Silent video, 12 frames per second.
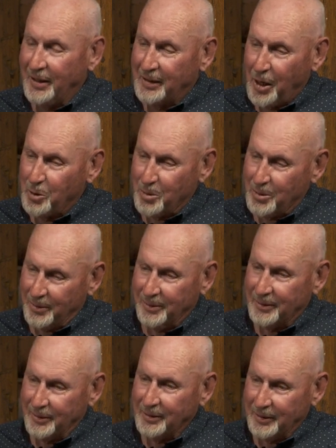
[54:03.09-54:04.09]
Now,
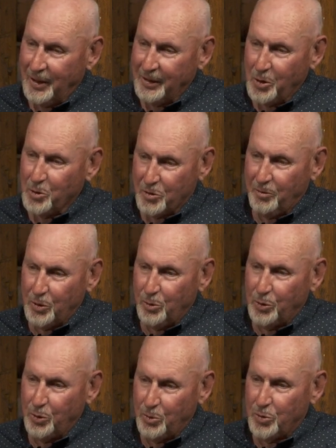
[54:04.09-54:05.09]
those of you who
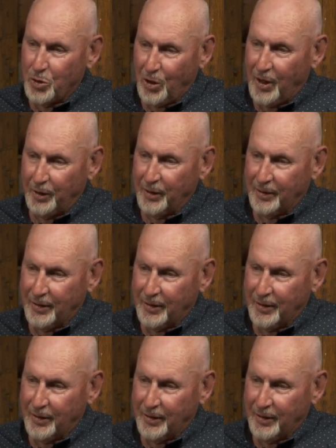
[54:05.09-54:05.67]
knew John